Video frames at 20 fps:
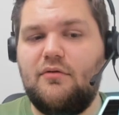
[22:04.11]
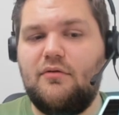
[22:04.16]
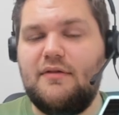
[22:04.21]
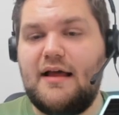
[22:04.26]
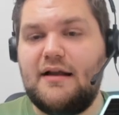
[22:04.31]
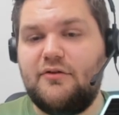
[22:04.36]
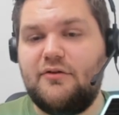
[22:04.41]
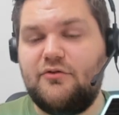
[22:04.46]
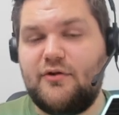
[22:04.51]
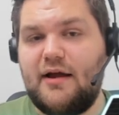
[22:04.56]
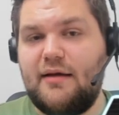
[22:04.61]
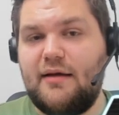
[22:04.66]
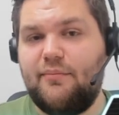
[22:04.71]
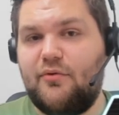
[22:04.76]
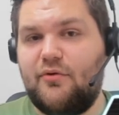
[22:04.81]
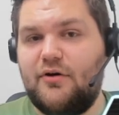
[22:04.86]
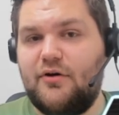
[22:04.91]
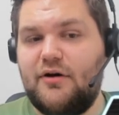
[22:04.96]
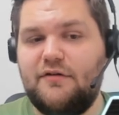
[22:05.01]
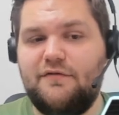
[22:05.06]
that dry
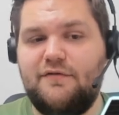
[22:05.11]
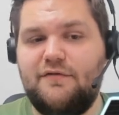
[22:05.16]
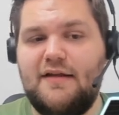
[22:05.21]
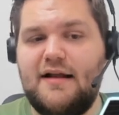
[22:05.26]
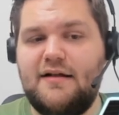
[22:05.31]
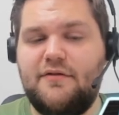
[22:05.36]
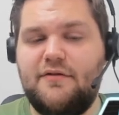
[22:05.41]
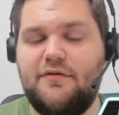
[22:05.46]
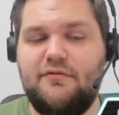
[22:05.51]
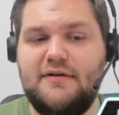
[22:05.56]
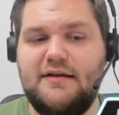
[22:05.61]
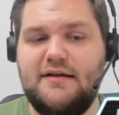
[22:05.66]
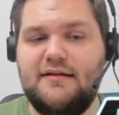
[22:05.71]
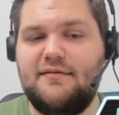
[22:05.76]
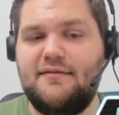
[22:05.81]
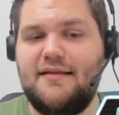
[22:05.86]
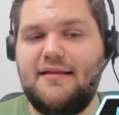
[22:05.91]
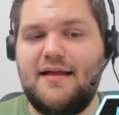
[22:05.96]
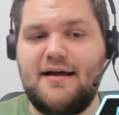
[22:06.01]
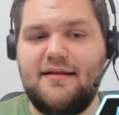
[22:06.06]
board flat
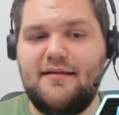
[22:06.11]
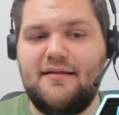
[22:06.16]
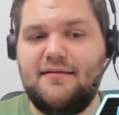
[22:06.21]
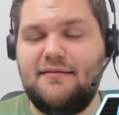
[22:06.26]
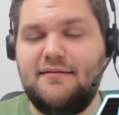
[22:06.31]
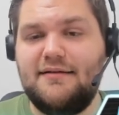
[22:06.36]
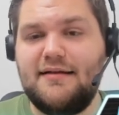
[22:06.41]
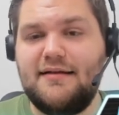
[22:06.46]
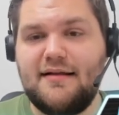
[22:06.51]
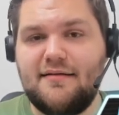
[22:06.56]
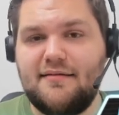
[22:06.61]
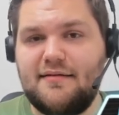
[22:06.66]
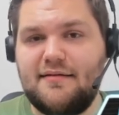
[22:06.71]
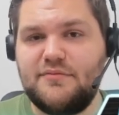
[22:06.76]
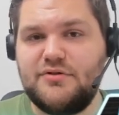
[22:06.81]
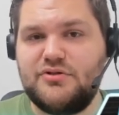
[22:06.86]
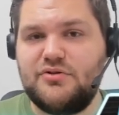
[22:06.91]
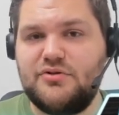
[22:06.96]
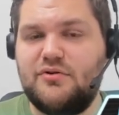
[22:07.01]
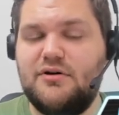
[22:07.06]
threes, nines, and tens, I'm
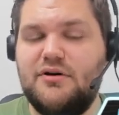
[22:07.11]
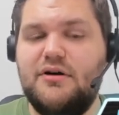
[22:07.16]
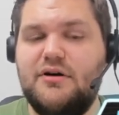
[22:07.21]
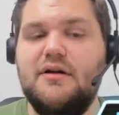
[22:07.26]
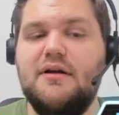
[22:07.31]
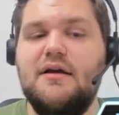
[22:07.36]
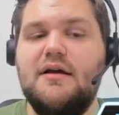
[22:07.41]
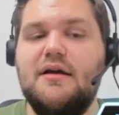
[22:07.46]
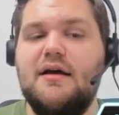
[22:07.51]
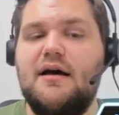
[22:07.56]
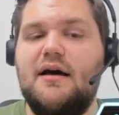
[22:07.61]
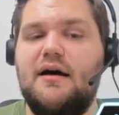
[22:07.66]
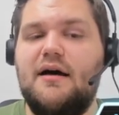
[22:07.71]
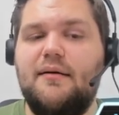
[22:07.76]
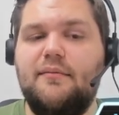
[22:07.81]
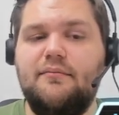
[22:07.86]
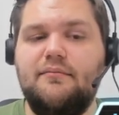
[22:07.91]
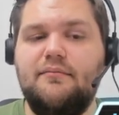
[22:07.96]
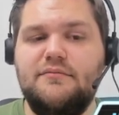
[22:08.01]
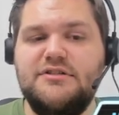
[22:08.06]
sure.
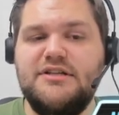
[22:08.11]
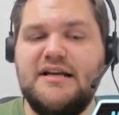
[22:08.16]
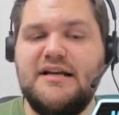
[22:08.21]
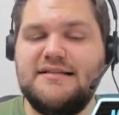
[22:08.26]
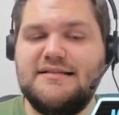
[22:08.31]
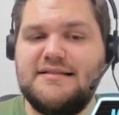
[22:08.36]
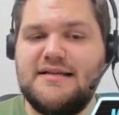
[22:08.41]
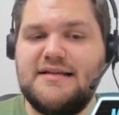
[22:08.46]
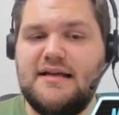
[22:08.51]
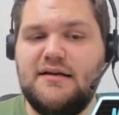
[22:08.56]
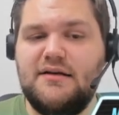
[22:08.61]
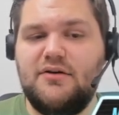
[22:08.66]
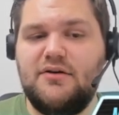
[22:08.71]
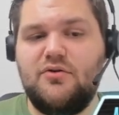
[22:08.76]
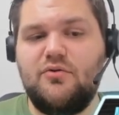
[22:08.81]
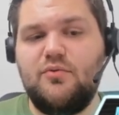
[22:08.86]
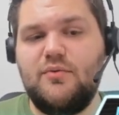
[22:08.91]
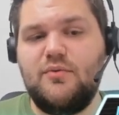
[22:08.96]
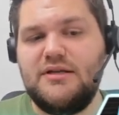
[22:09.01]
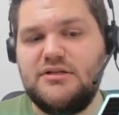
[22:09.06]
Jack 10,
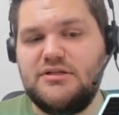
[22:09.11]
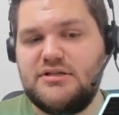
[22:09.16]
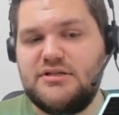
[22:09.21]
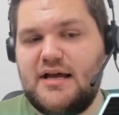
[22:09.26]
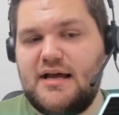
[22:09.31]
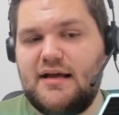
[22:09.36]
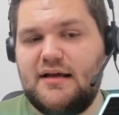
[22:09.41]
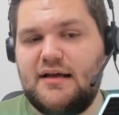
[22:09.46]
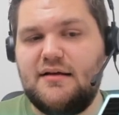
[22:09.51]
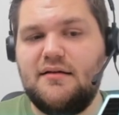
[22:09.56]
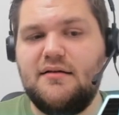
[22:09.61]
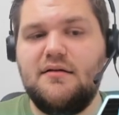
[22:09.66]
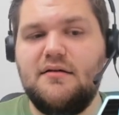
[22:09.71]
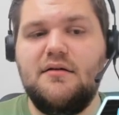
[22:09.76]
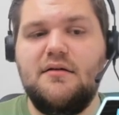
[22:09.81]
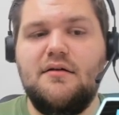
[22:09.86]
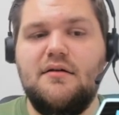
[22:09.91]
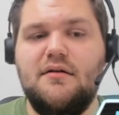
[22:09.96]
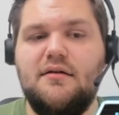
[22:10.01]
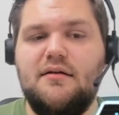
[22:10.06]
Queen Jack,
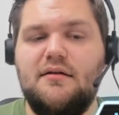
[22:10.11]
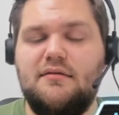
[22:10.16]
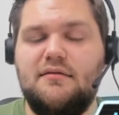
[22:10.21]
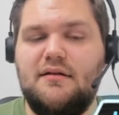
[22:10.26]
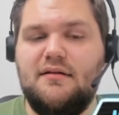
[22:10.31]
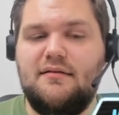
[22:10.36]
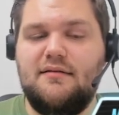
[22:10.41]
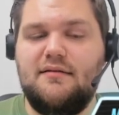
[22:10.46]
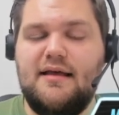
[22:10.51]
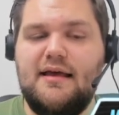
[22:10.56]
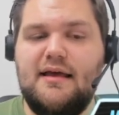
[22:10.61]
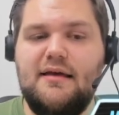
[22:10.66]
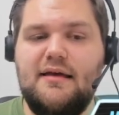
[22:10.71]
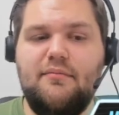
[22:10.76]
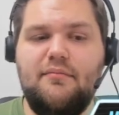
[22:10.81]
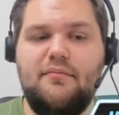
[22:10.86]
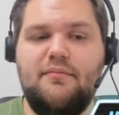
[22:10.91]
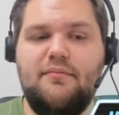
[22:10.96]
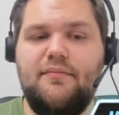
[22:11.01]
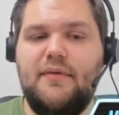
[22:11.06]
the
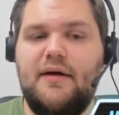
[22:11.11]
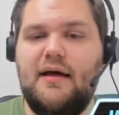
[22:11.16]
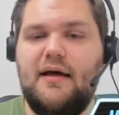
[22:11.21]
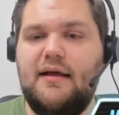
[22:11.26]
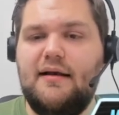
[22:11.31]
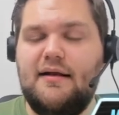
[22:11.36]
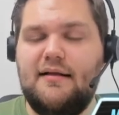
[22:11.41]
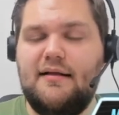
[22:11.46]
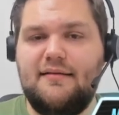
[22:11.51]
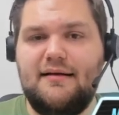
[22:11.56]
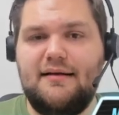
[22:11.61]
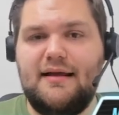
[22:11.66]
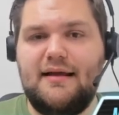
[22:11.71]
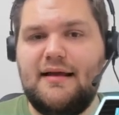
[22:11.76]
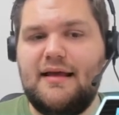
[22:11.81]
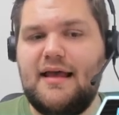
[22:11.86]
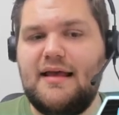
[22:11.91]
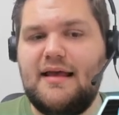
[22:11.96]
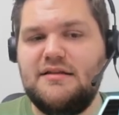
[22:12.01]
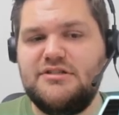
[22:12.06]
same. And I said
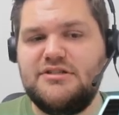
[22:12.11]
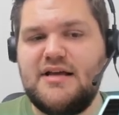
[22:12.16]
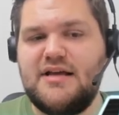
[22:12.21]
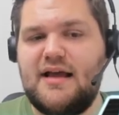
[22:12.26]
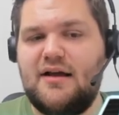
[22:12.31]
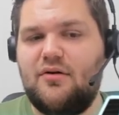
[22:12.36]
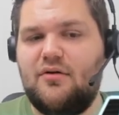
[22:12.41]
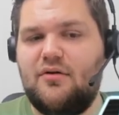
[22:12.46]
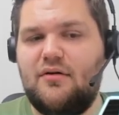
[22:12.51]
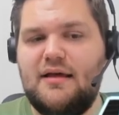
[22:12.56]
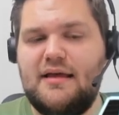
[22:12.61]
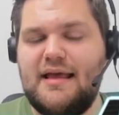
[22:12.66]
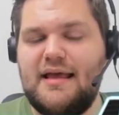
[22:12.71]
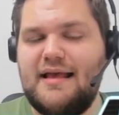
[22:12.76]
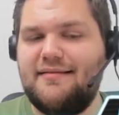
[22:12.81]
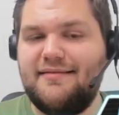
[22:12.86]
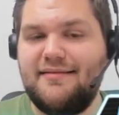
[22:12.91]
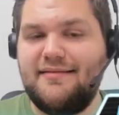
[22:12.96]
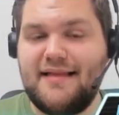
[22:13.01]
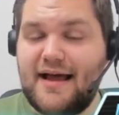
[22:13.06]
like Ace Jack or
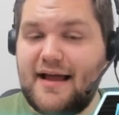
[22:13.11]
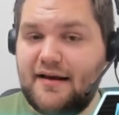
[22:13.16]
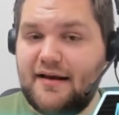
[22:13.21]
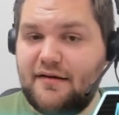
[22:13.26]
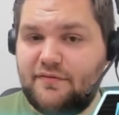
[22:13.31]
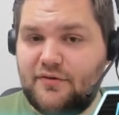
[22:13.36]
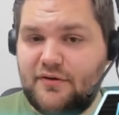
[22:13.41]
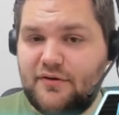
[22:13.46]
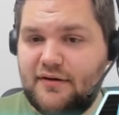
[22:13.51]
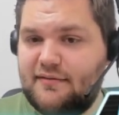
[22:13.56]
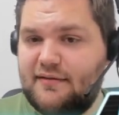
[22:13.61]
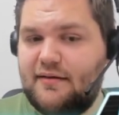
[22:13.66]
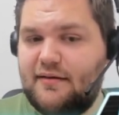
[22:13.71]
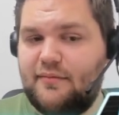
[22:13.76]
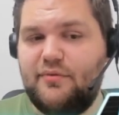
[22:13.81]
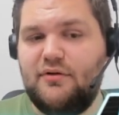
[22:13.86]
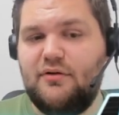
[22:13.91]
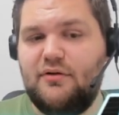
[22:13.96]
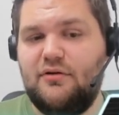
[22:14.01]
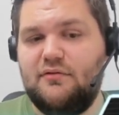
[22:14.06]
Ace 9, for
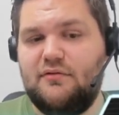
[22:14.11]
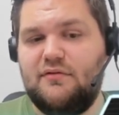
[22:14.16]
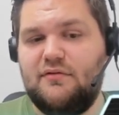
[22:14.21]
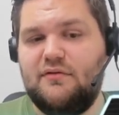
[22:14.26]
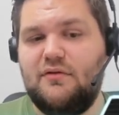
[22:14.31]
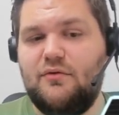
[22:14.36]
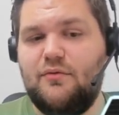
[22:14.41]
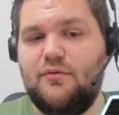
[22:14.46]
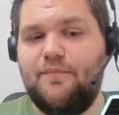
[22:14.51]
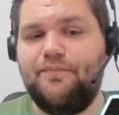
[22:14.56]
example, also